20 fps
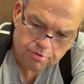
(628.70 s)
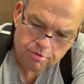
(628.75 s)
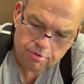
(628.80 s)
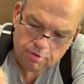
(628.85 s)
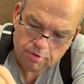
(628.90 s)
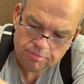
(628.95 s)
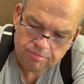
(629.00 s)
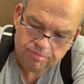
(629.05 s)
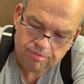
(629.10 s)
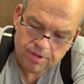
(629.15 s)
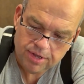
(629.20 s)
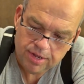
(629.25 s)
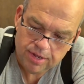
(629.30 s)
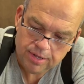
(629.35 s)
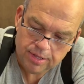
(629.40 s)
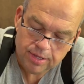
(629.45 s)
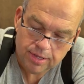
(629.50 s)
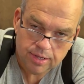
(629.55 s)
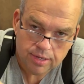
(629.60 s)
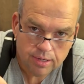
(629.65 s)
on the
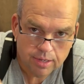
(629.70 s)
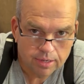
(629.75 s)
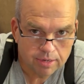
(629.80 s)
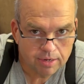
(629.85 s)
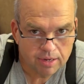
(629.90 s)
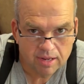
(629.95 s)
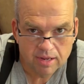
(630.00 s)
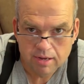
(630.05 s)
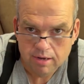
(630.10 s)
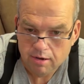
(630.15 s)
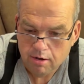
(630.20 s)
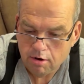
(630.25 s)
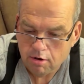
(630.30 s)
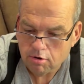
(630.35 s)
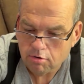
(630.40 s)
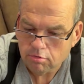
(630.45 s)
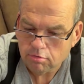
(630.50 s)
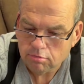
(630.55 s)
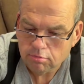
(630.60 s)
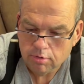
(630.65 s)
fitting. And, you
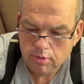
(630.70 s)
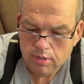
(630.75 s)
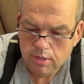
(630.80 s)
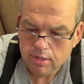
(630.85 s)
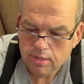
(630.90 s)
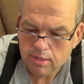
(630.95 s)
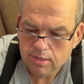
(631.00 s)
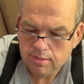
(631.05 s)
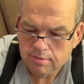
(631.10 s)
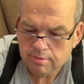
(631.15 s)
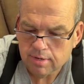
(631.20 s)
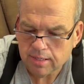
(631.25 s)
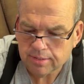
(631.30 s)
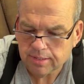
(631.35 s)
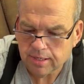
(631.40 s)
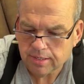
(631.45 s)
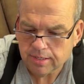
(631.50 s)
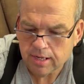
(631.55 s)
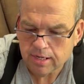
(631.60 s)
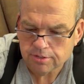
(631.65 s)
know, I
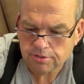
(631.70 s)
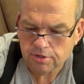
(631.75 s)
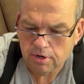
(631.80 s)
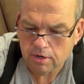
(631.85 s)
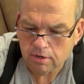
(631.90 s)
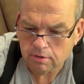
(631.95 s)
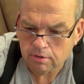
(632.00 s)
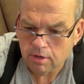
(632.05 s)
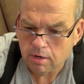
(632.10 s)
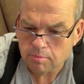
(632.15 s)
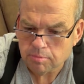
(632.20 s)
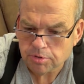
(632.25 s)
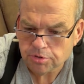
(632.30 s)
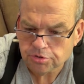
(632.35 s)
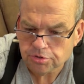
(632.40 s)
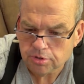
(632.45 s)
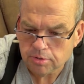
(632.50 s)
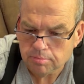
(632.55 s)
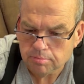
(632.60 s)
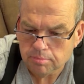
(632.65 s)
think that's kind of
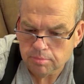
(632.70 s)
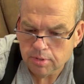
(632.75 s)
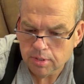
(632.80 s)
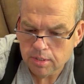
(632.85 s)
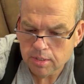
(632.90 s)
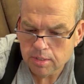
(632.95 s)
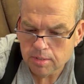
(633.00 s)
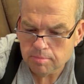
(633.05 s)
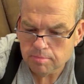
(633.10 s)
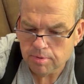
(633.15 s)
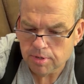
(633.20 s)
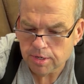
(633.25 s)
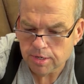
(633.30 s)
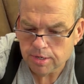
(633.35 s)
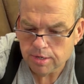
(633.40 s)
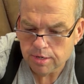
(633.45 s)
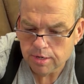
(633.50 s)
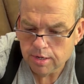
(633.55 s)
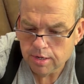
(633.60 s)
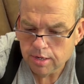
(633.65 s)
cumbersome.
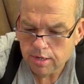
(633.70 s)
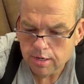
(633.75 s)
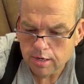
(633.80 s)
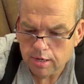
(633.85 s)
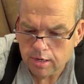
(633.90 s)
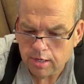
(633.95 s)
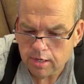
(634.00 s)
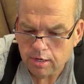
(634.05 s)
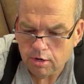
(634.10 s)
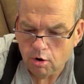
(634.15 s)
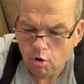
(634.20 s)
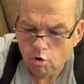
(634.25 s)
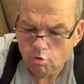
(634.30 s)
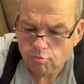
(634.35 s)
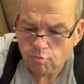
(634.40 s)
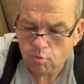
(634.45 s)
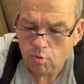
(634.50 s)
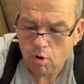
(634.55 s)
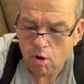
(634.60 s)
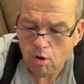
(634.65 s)
But
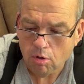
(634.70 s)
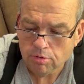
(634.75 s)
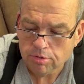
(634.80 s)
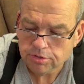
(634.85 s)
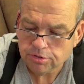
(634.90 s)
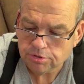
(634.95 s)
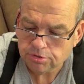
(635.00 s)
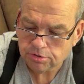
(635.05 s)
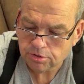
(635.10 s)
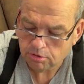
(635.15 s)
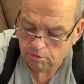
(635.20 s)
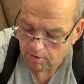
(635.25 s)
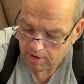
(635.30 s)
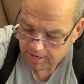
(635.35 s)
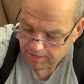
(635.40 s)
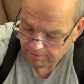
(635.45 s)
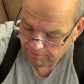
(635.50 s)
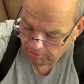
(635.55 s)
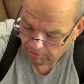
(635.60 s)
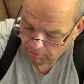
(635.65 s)
overall, these
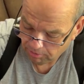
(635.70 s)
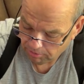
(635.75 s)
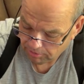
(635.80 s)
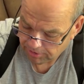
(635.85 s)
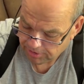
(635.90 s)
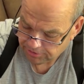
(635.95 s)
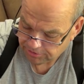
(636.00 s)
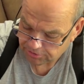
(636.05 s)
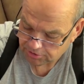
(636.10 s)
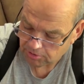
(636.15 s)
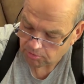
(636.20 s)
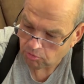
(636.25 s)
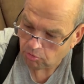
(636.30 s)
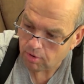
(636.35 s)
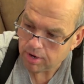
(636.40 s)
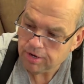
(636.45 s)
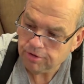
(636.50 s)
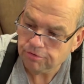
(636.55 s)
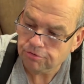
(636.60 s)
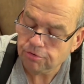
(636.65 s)
are some
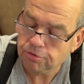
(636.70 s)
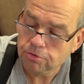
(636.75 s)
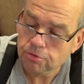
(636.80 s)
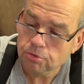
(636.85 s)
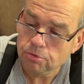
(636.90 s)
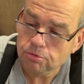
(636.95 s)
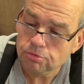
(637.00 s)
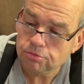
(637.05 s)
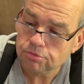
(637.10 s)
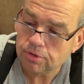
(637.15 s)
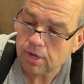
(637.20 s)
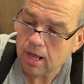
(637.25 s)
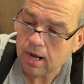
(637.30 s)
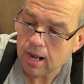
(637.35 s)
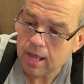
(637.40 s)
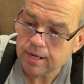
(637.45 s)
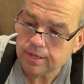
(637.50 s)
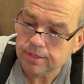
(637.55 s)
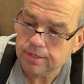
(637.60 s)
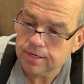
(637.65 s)
great tools. I
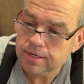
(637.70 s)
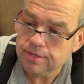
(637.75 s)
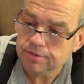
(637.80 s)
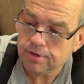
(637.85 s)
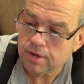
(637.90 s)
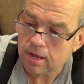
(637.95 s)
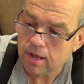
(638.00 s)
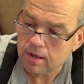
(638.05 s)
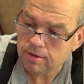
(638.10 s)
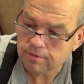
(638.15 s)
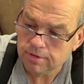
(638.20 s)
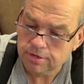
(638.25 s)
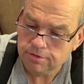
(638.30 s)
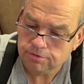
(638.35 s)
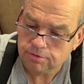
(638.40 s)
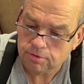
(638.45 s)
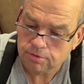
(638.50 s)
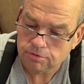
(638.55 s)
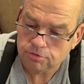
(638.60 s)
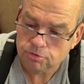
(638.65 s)
like these. These
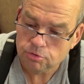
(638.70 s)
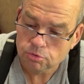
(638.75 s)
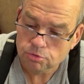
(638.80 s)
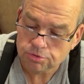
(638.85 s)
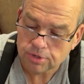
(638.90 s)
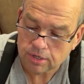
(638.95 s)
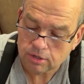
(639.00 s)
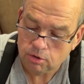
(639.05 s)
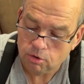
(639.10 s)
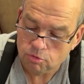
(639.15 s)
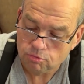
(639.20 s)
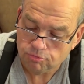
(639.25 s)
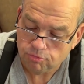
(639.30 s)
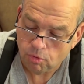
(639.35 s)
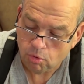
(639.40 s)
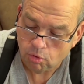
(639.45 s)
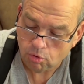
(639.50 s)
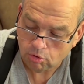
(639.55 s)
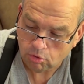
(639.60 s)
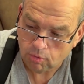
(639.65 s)
are the tools I go
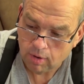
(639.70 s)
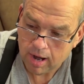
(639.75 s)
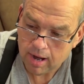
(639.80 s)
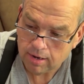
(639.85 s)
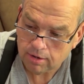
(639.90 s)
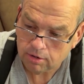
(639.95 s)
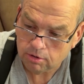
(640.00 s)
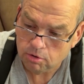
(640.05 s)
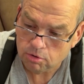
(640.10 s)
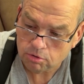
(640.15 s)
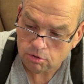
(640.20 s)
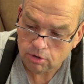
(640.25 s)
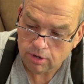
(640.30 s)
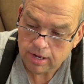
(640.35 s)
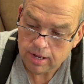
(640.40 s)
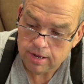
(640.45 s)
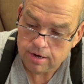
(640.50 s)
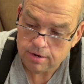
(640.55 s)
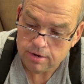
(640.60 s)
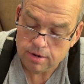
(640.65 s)
to
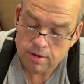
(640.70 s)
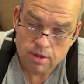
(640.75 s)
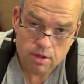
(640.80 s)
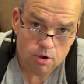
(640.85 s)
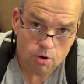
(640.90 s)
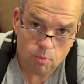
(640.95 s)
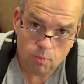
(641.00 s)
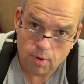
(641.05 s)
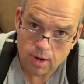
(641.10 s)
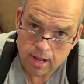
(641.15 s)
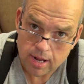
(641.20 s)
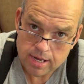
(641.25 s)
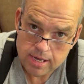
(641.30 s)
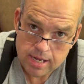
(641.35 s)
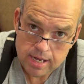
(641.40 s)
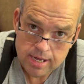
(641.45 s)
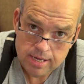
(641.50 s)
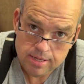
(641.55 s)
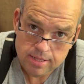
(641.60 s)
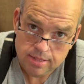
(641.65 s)
get when I
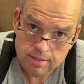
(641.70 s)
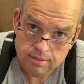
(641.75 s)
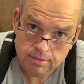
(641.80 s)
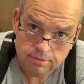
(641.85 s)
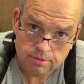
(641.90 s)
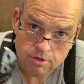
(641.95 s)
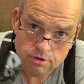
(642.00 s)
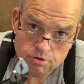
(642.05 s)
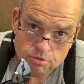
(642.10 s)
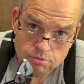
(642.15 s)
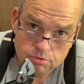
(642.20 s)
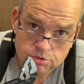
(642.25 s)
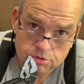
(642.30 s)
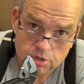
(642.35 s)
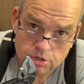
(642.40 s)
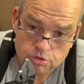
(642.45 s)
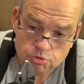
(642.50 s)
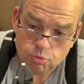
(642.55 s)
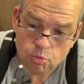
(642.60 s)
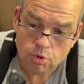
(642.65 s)
need to do
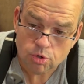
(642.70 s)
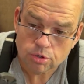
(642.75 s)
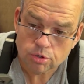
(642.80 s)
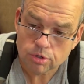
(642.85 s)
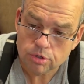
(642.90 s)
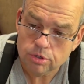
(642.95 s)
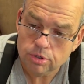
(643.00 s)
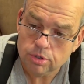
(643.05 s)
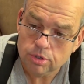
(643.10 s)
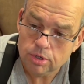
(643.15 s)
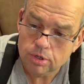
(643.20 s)
such work.